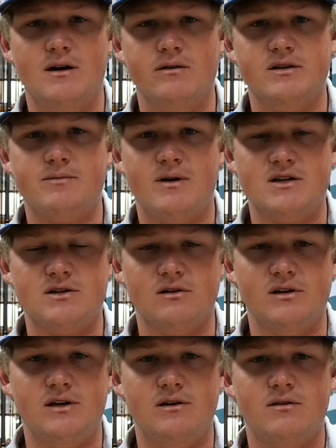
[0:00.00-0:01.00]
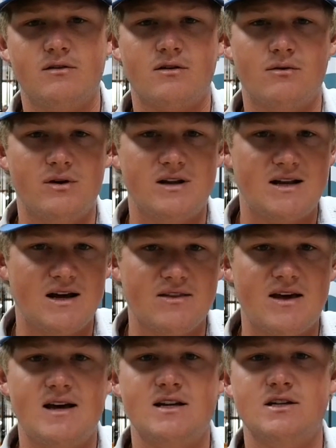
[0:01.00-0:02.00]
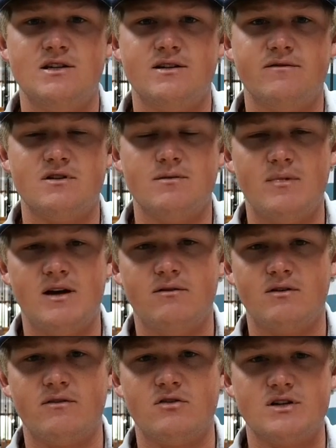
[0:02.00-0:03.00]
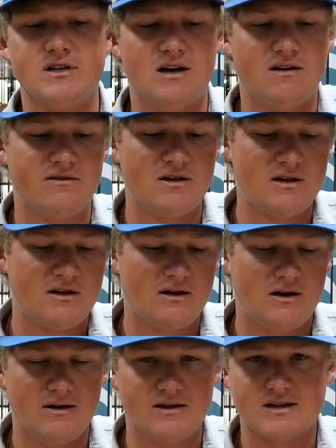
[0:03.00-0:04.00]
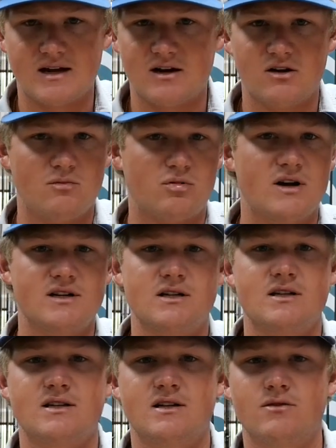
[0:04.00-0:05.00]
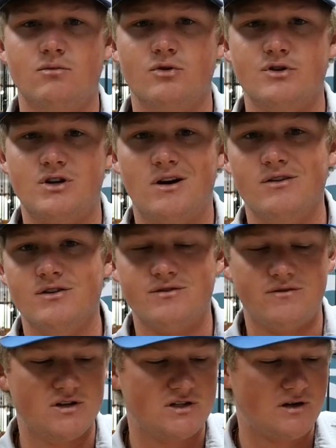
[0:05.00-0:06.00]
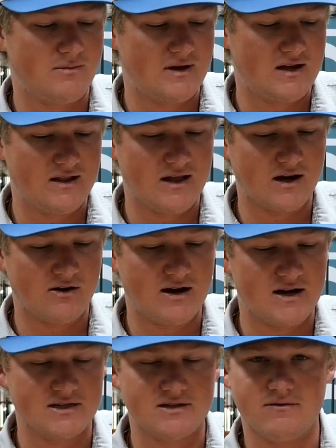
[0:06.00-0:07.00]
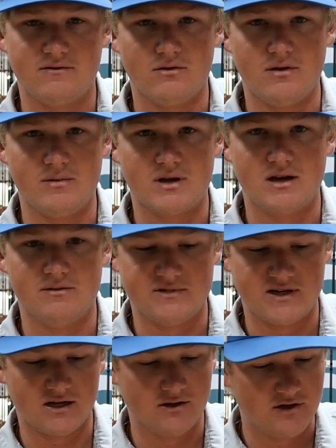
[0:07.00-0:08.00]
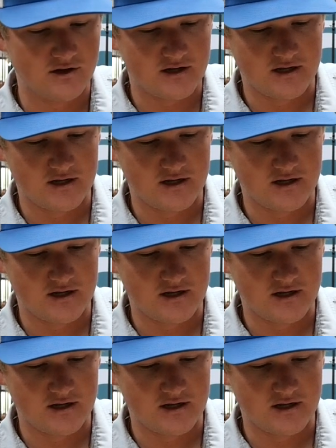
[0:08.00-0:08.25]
especially throwing it down the edges of some main river stuff. It's got a good presence and will draw those fish up out of that grass for them to come take a look.